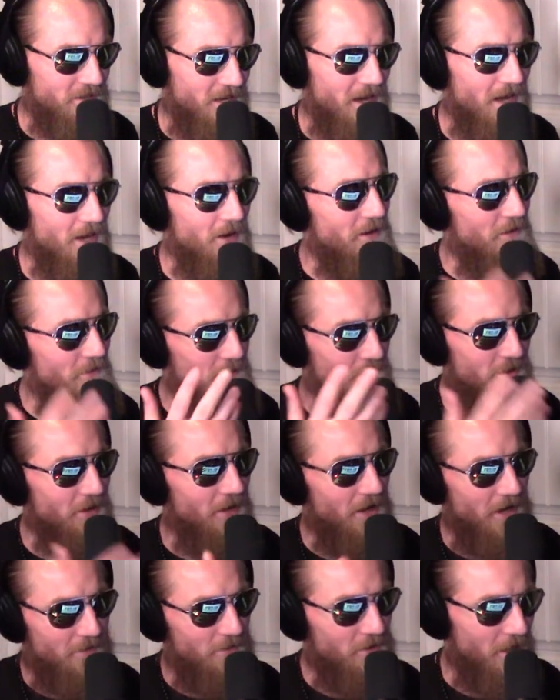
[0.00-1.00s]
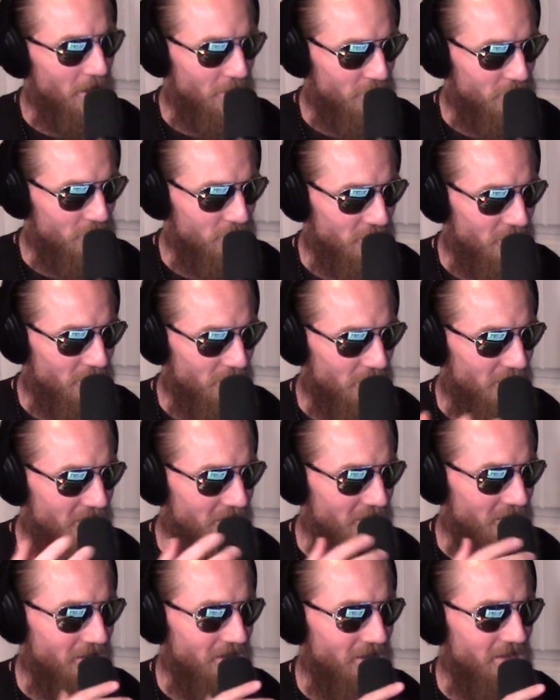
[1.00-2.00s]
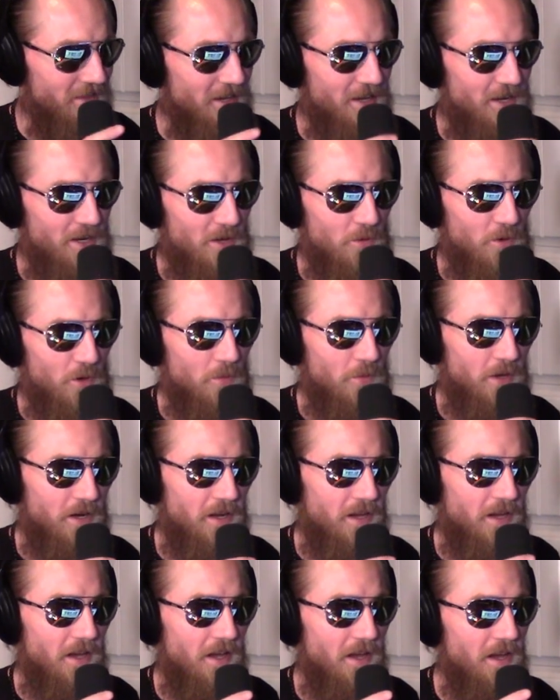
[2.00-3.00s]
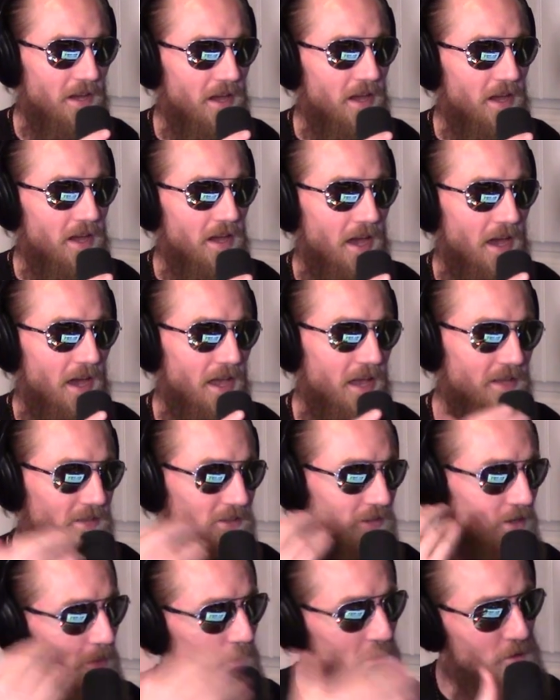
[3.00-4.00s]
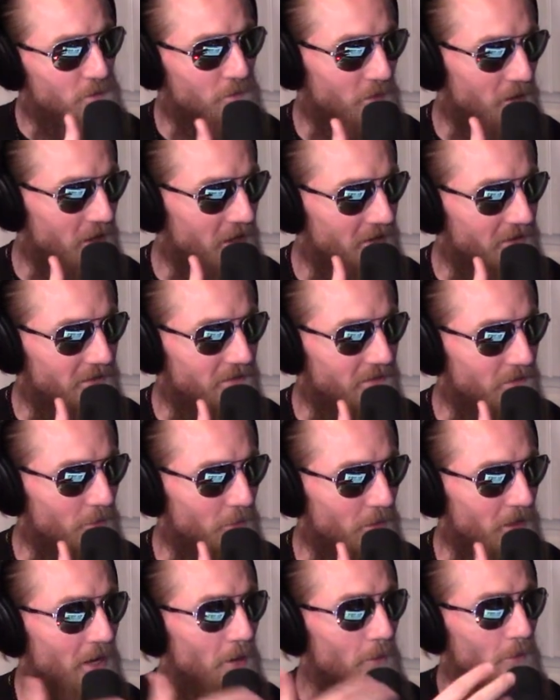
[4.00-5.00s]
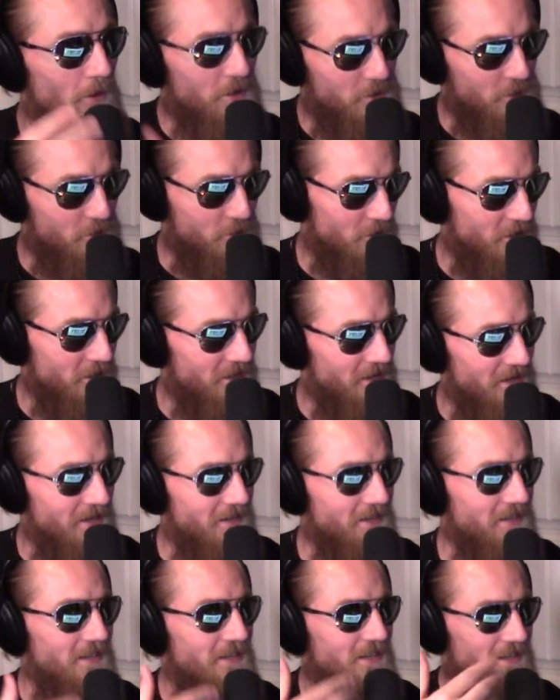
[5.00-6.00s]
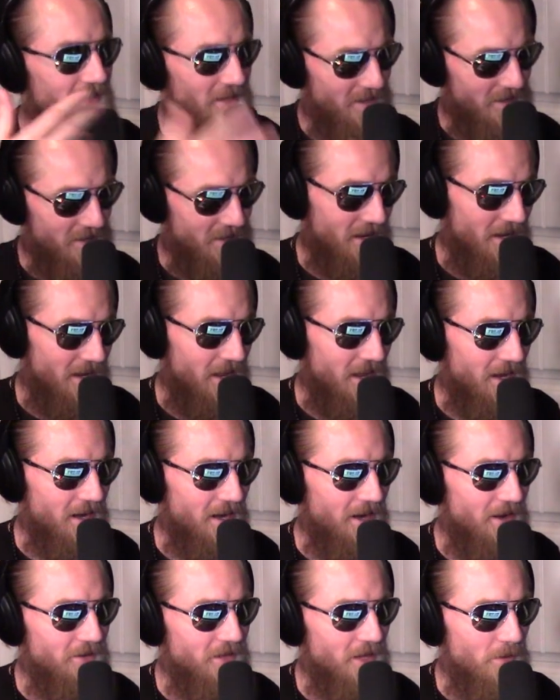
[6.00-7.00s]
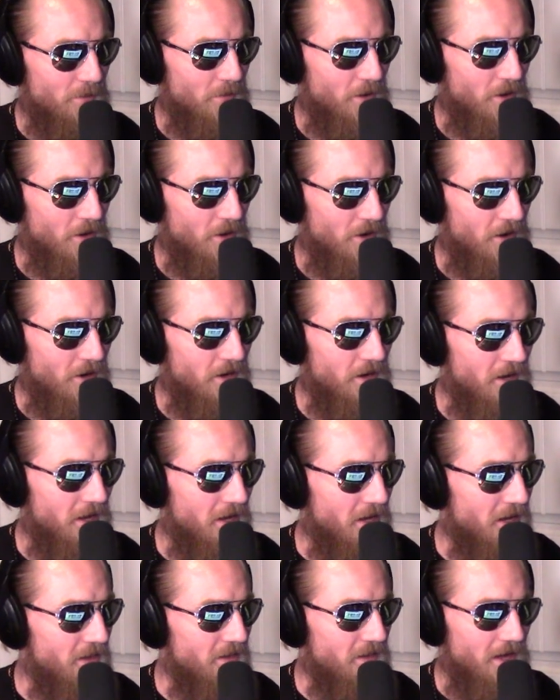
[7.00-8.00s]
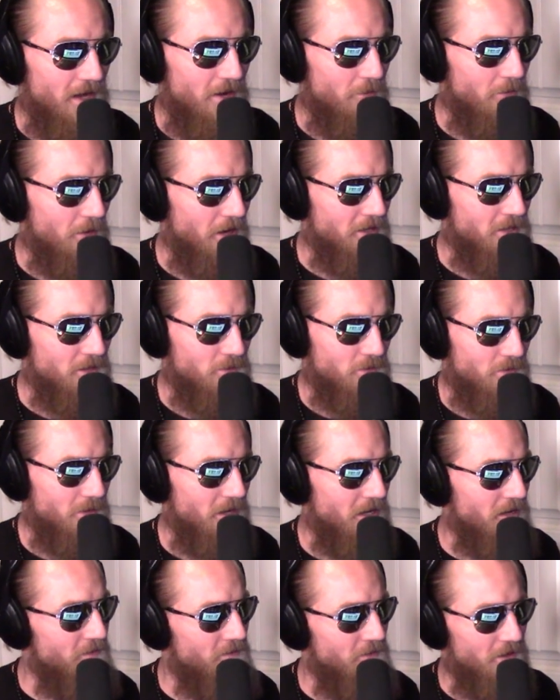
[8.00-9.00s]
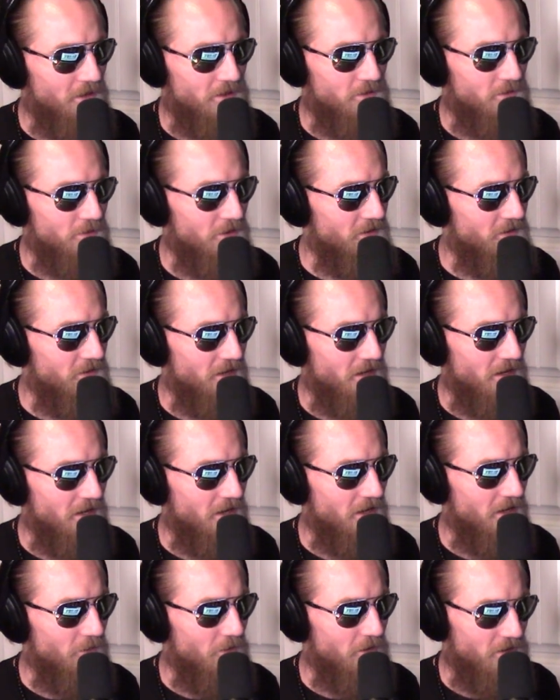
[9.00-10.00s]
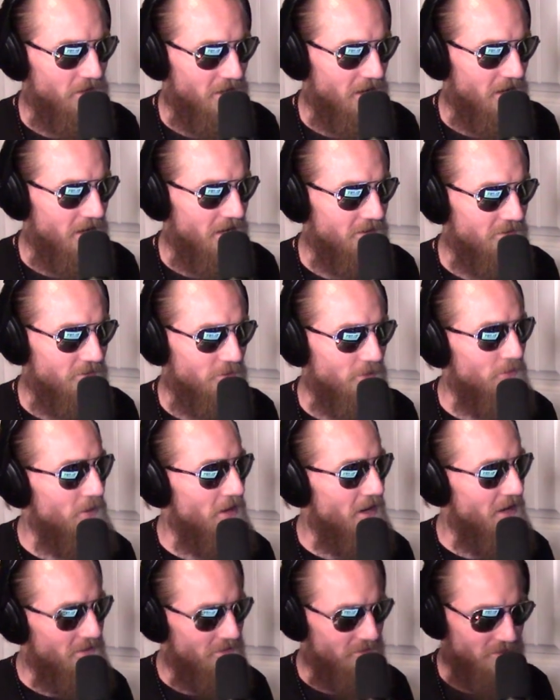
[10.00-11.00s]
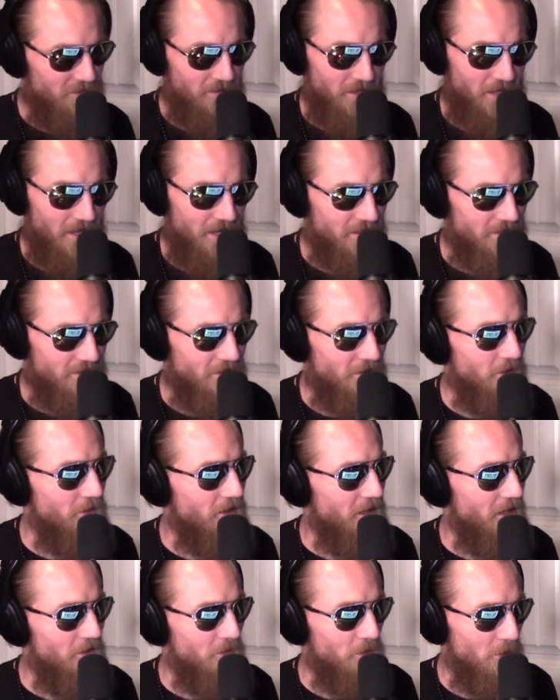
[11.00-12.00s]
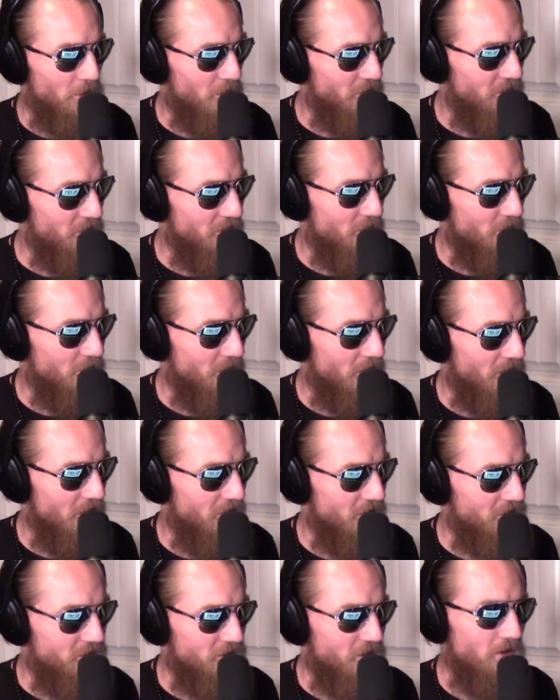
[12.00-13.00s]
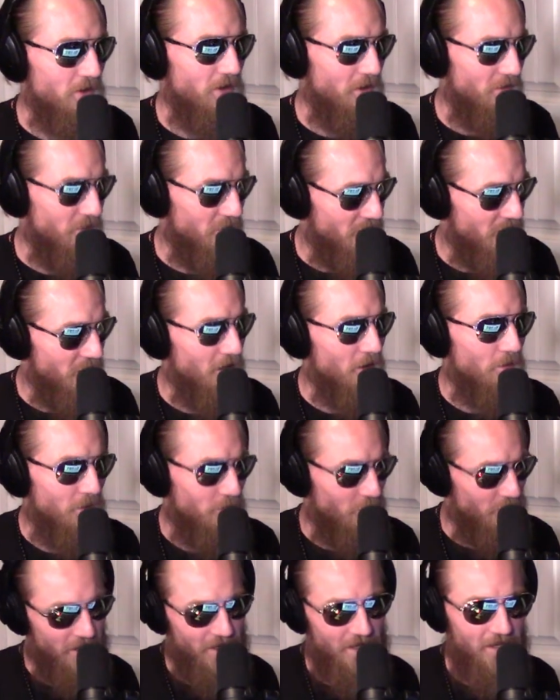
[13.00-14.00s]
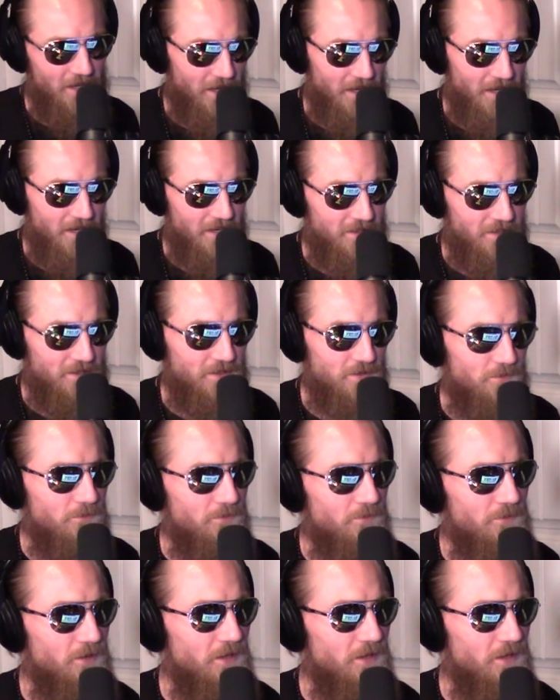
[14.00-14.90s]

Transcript: Like I don't even, you know, I, I don't drink or anything like that anymore, but, uh, mm-hmm. I had so much fun when I was drinking and, and, and hanging out at that bar that I just remained friends with uh, with Nate and remained, like, you know, kind of loyal to the bar, just going over there helping when I can, just mm-hmm.